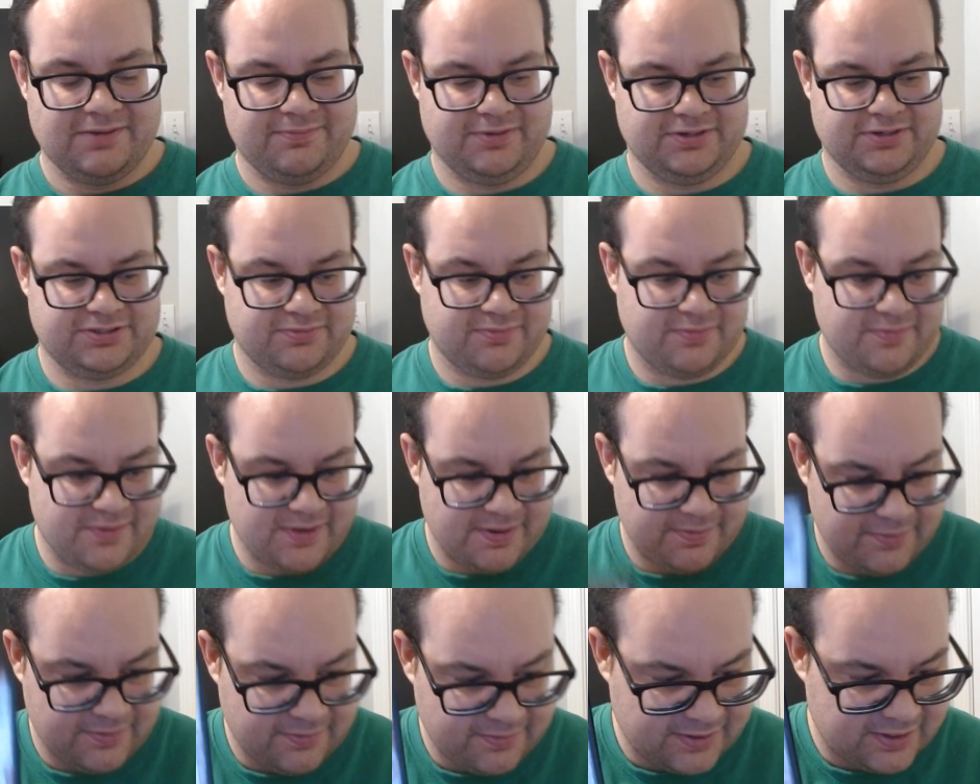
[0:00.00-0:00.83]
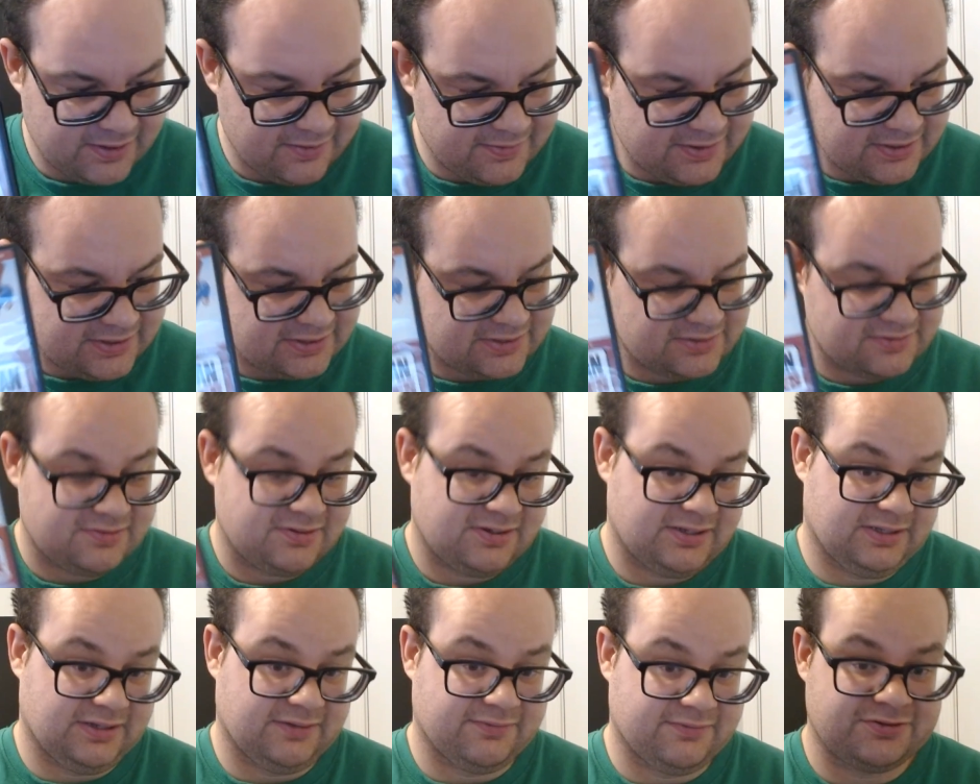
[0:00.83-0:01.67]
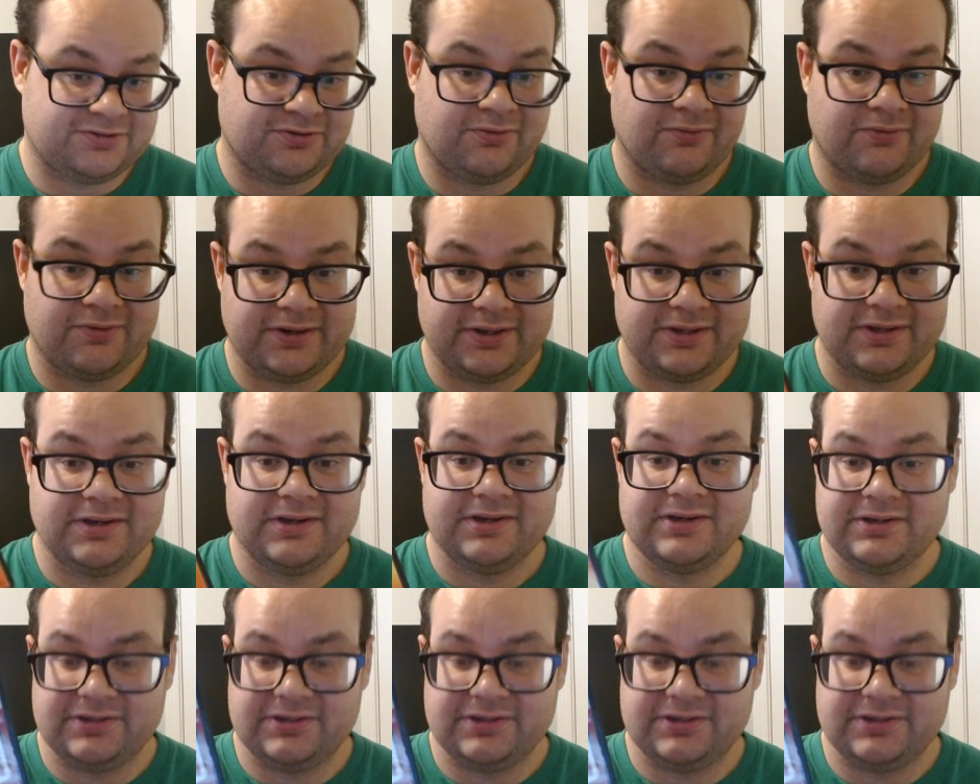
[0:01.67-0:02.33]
But Superman Public Enemies, I love the story.